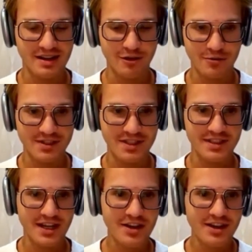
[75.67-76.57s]
almost
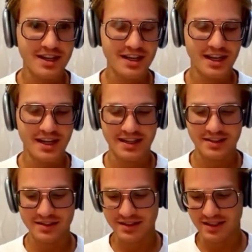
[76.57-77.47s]
entirely,
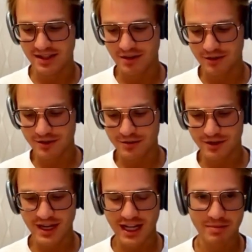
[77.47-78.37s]
and also
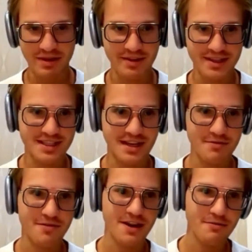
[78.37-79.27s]
was helping with some
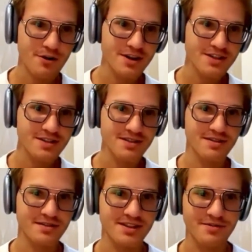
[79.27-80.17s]
framework
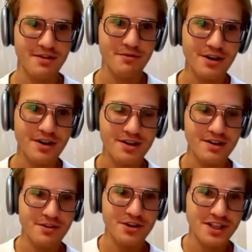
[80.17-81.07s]

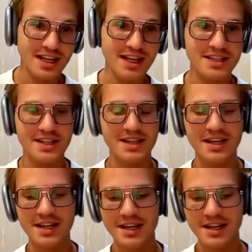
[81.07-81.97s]
functionality.
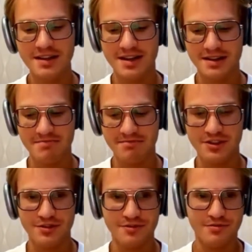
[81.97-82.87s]

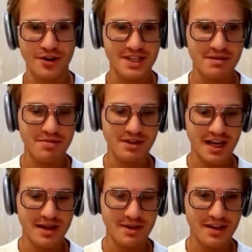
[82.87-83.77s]
So, for example,
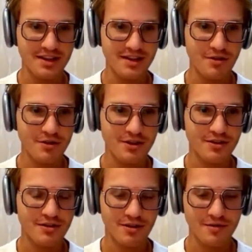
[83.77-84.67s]
I'm the author
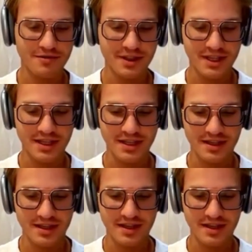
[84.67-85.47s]
of the